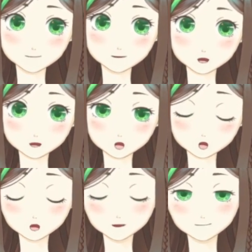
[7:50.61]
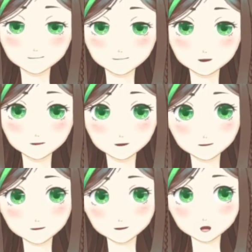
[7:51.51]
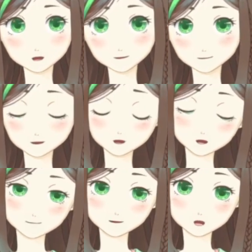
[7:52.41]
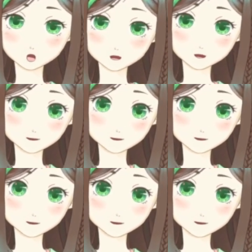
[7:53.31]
and might go well with someone visiting from space.